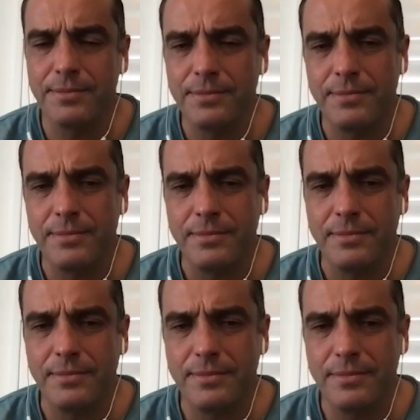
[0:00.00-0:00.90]

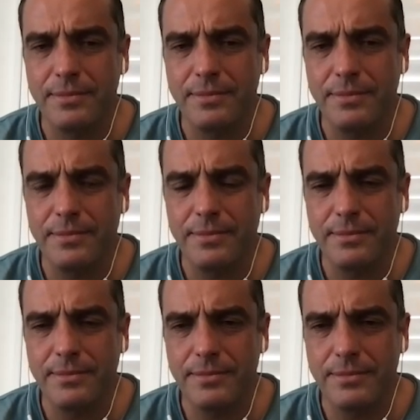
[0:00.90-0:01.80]

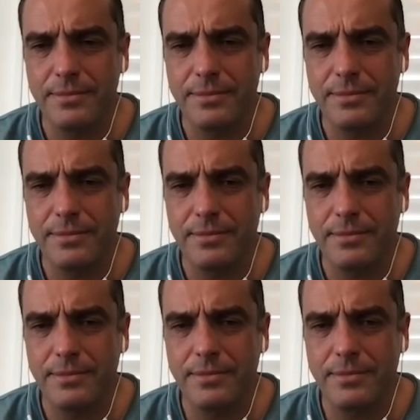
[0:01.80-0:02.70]

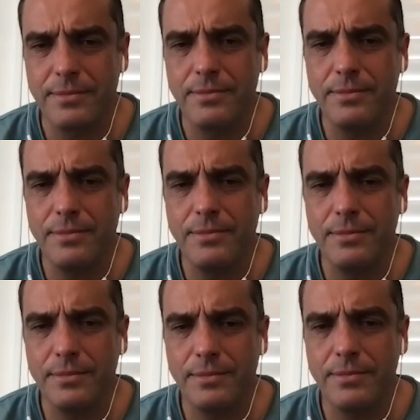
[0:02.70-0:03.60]

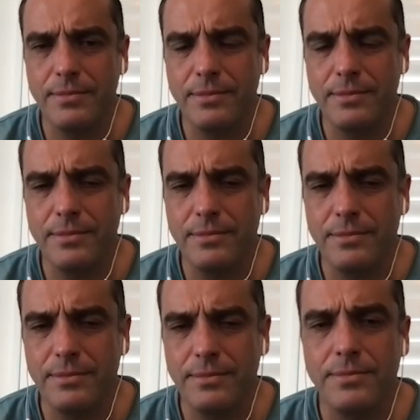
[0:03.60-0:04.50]

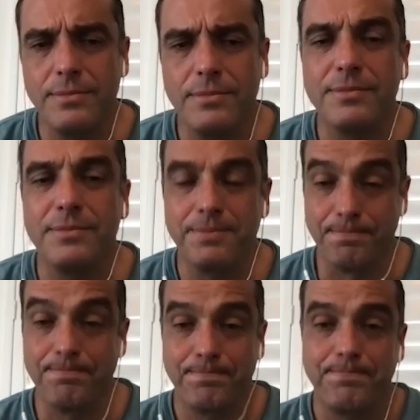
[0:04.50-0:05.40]

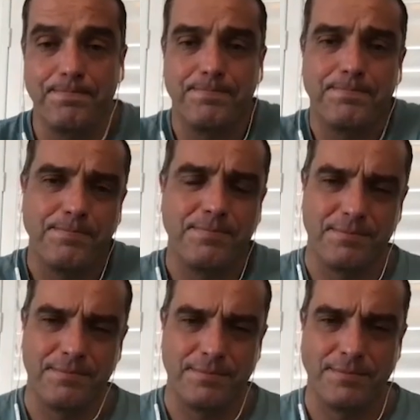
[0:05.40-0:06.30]

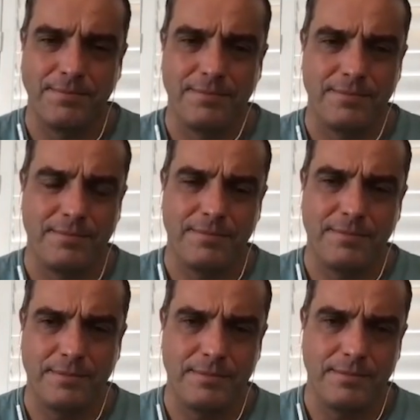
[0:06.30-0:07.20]

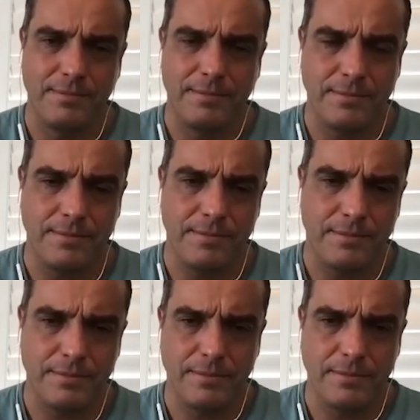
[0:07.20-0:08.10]
[no speech]